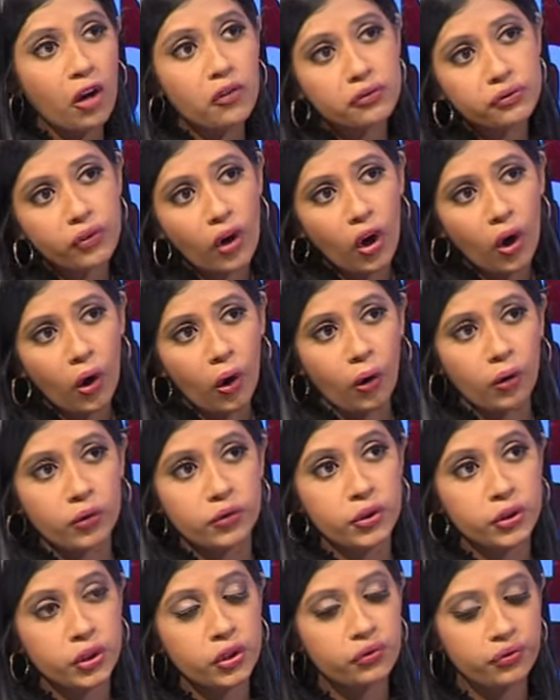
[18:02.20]
far
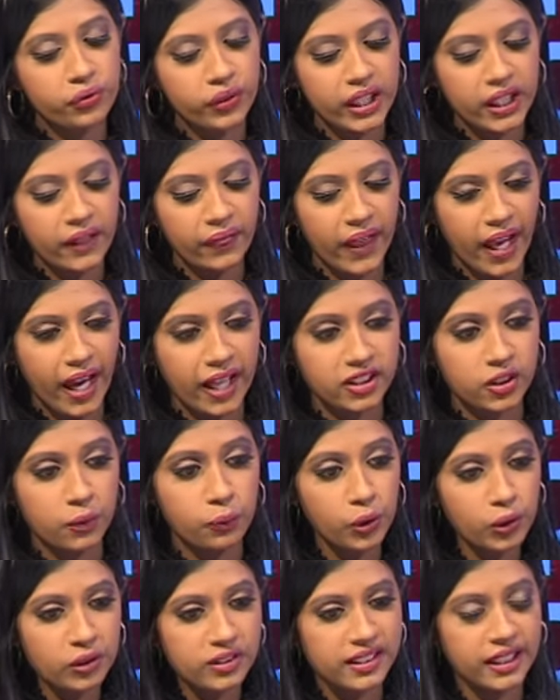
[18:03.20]
do you feel that
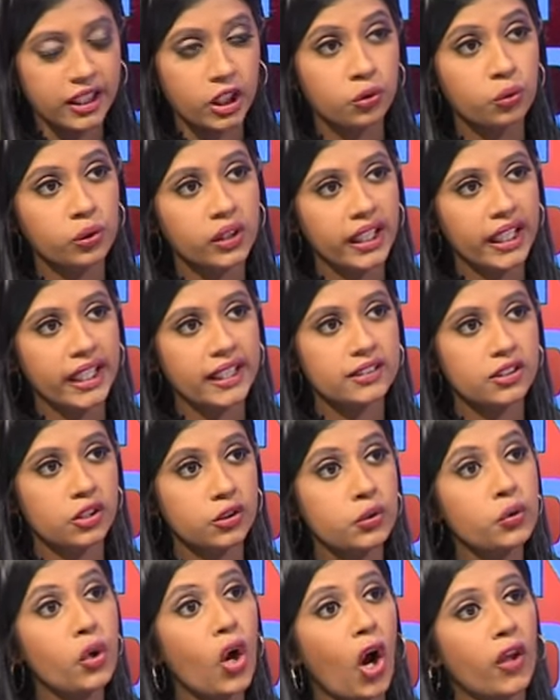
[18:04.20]
music relates
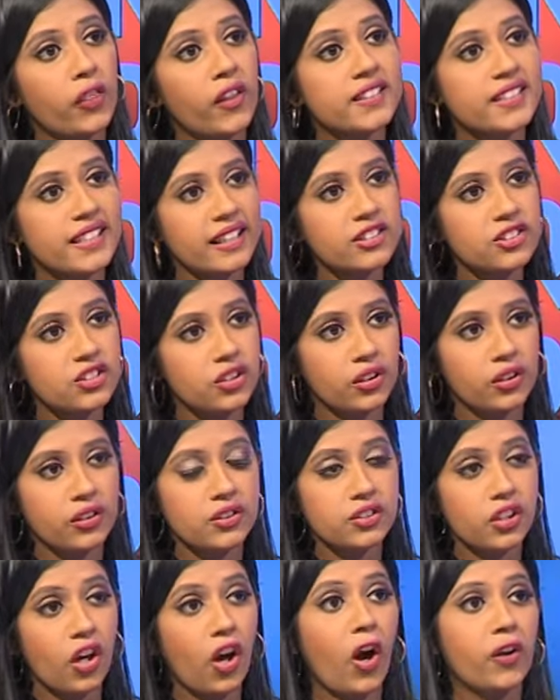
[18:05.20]
to other
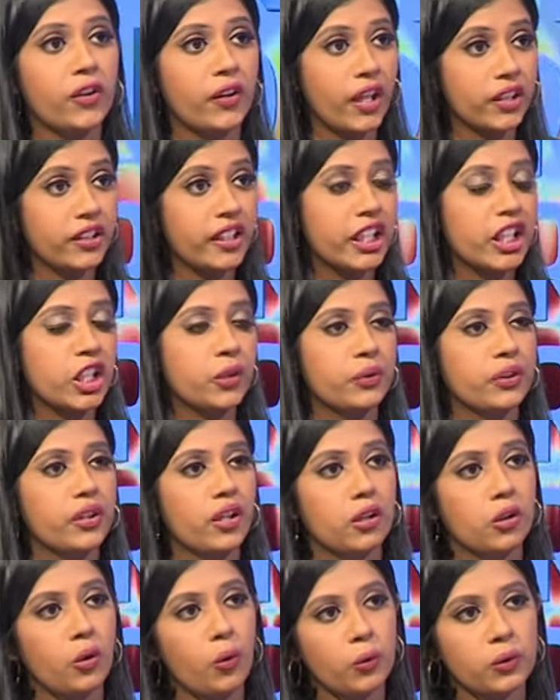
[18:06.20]
senses other than hearing
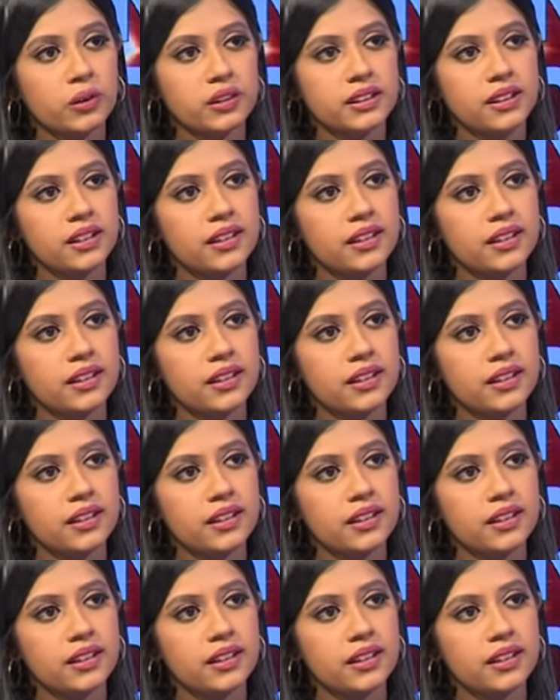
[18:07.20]
alone?